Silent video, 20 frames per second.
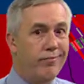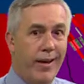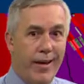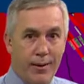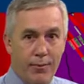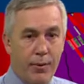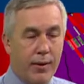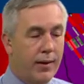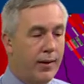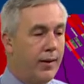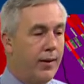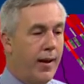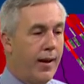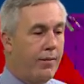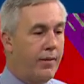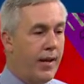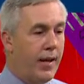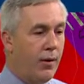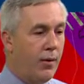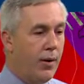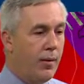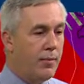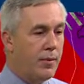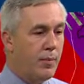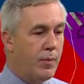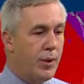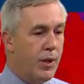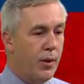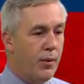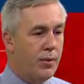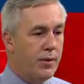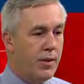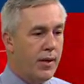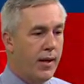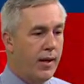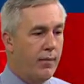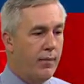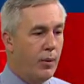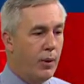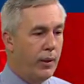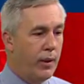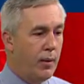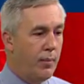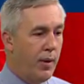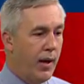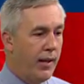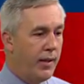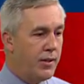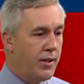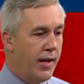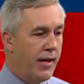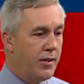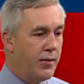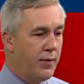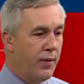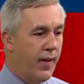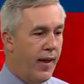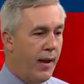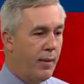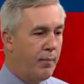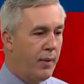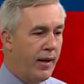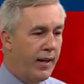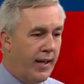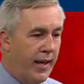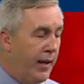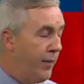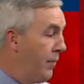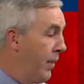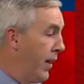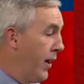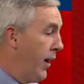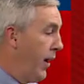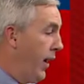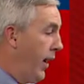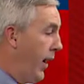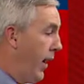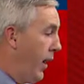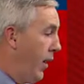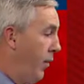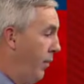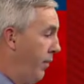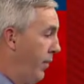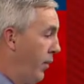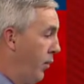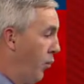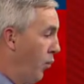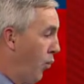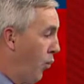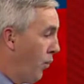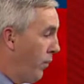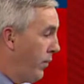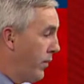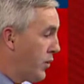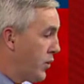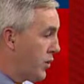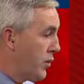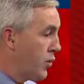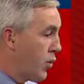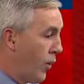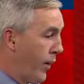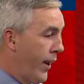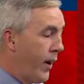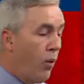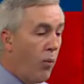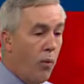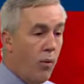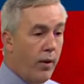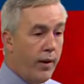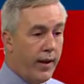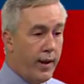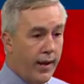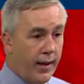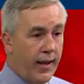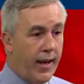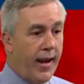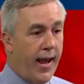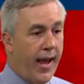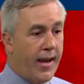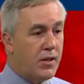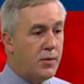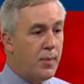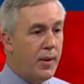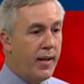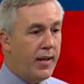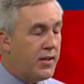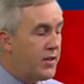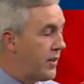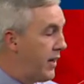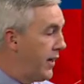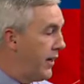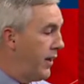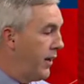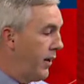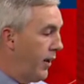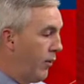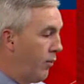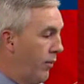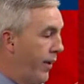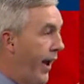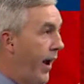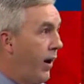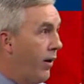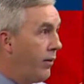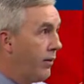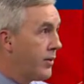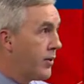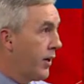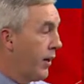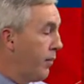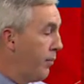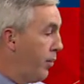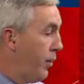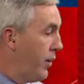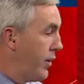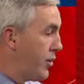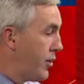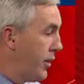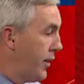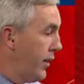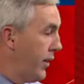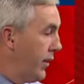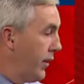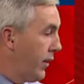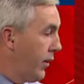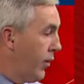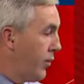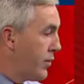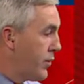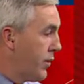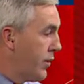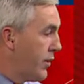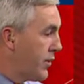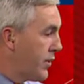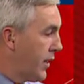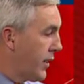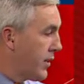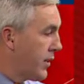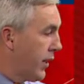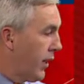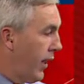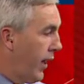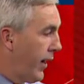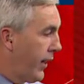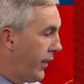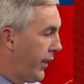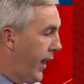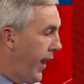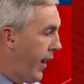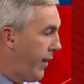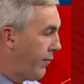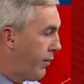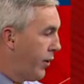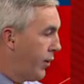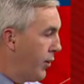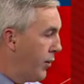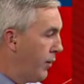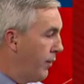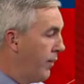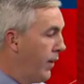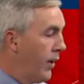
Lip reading: Yeah, we're going to have to interrupt some shows, and I really apologize for that. But again, this tornado warning, again, has been extended. It now is going to push closer to 6 o'clock in the afternoon.